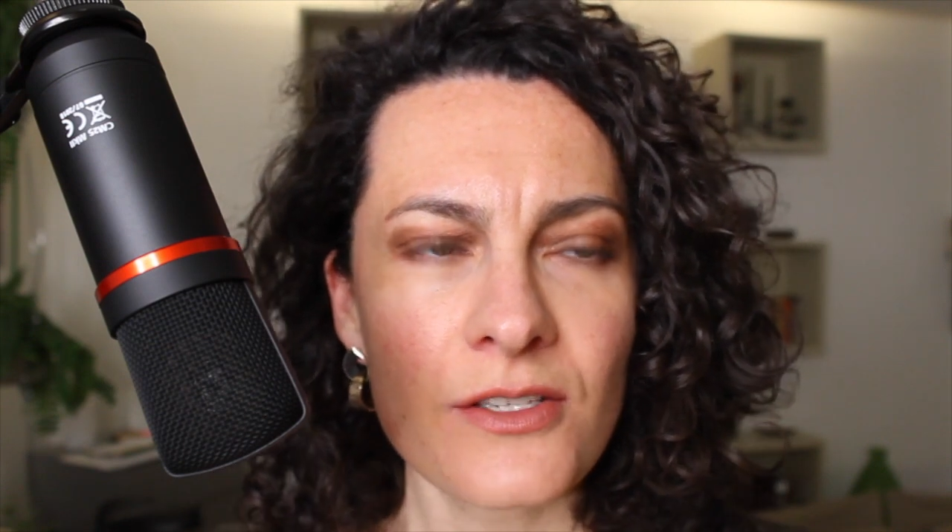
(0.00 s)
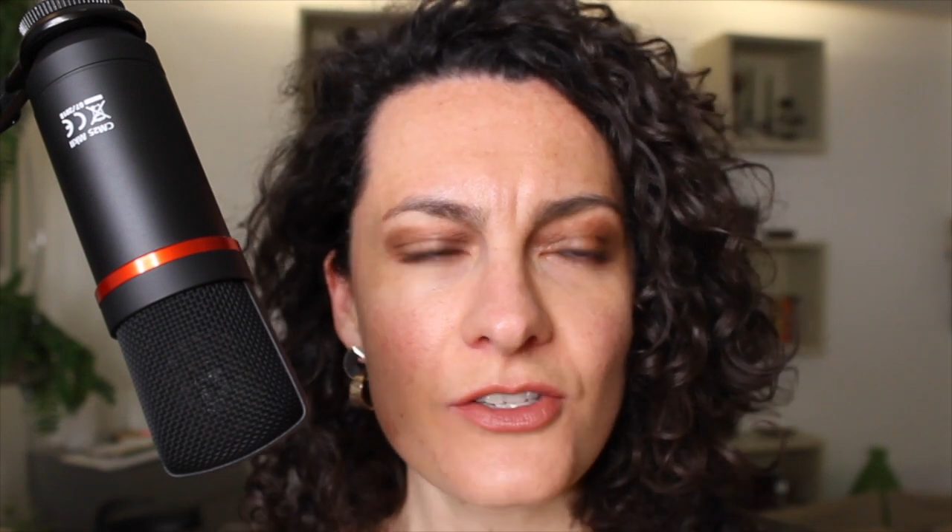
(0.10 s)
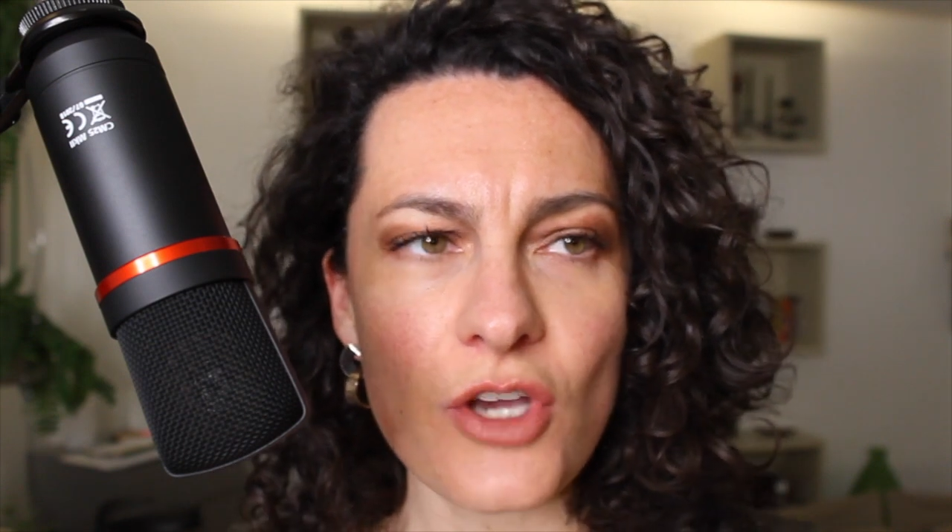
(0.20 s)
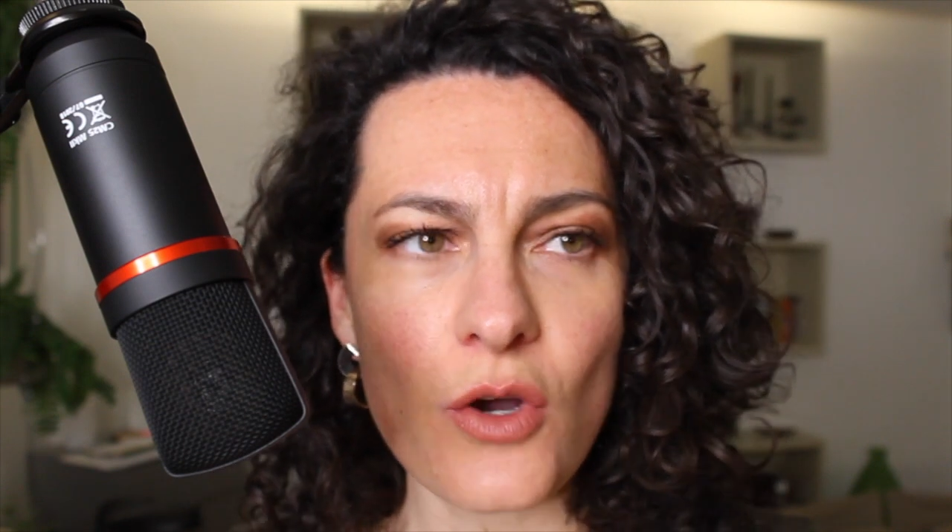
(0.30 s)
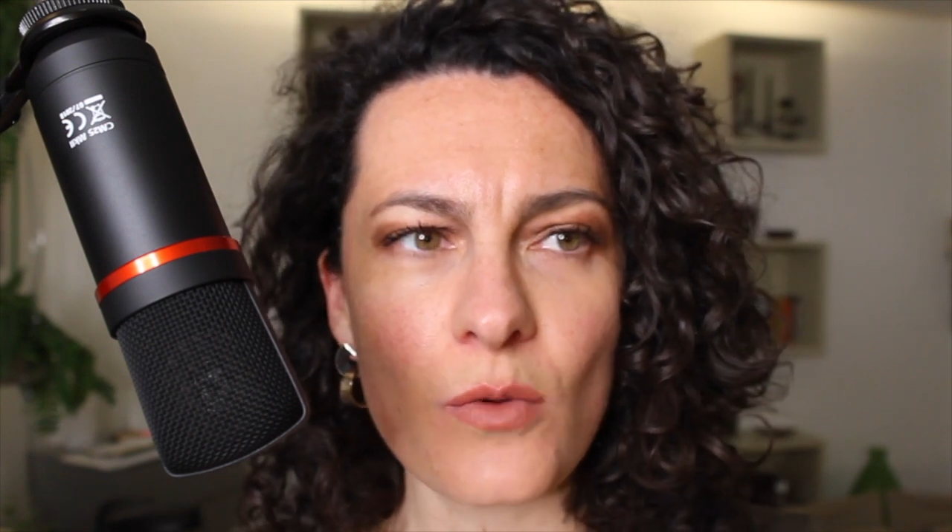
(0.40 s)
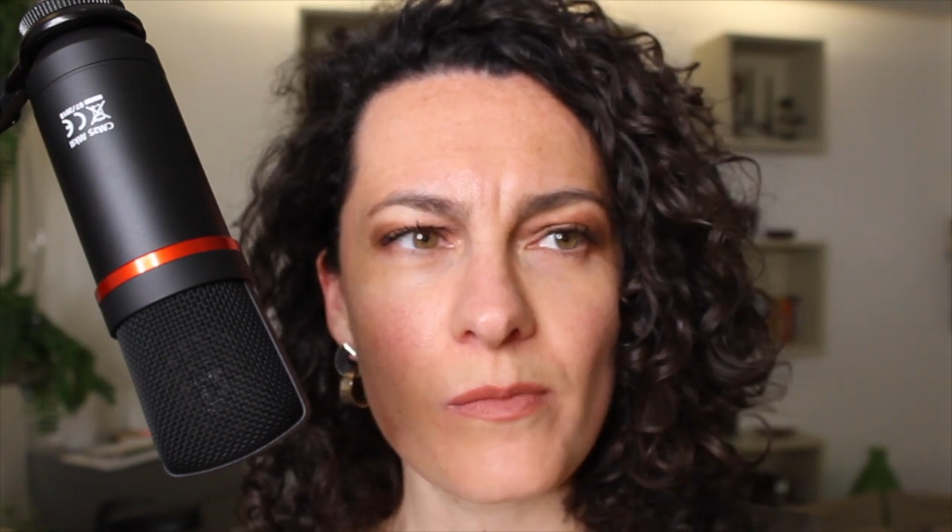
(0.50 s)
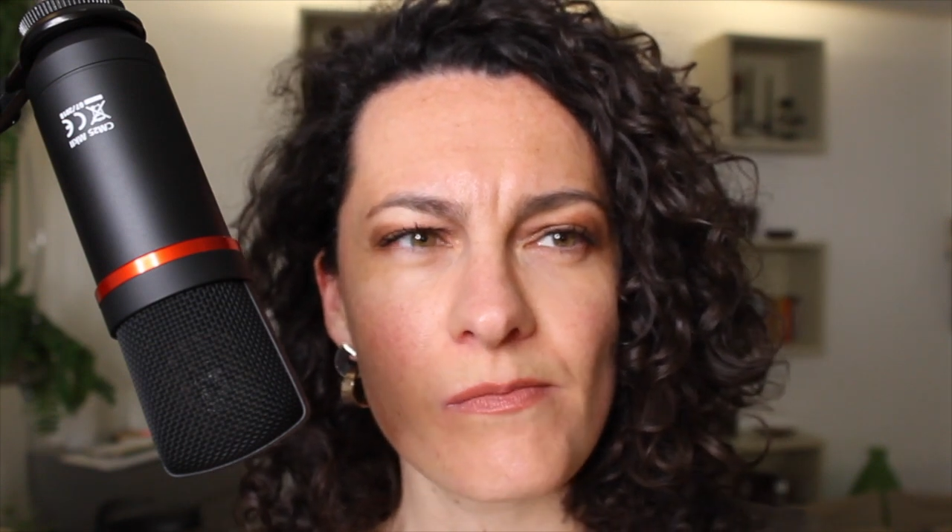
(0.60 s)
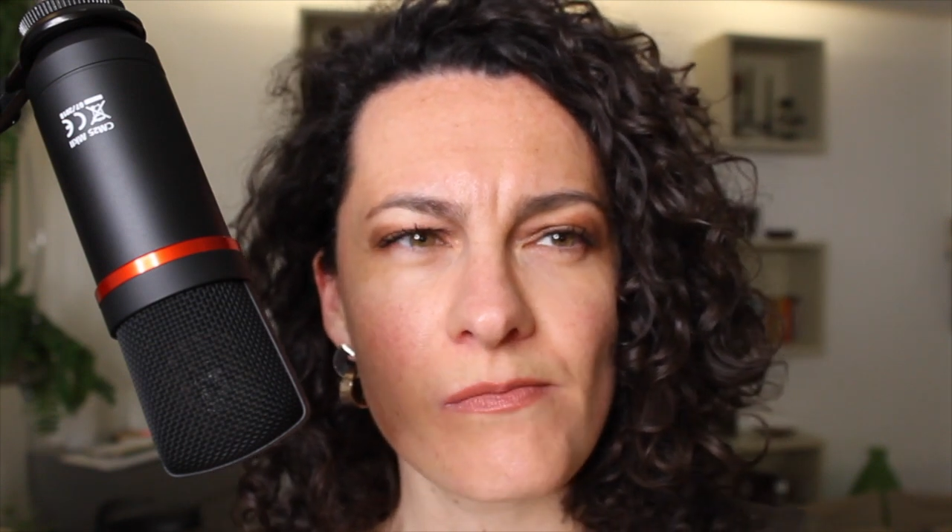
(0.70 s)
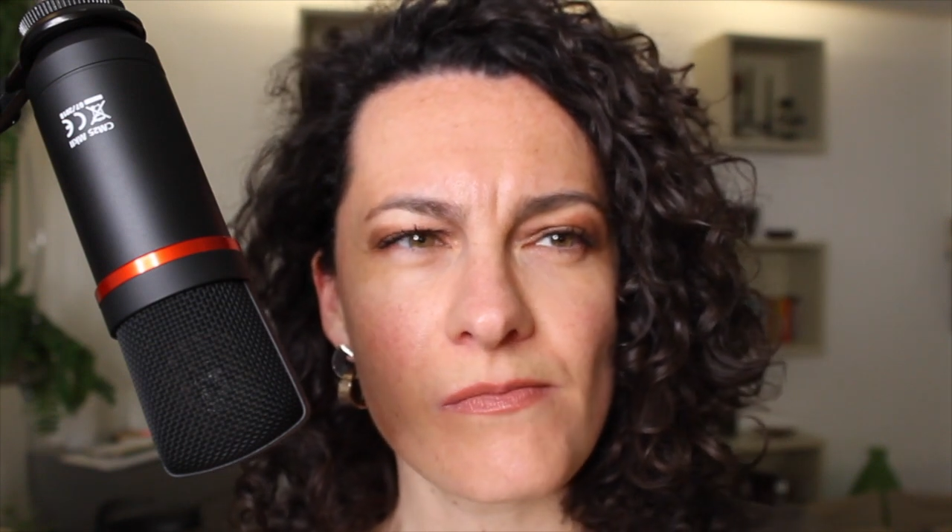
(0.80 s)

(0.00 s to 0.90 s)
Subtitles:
So,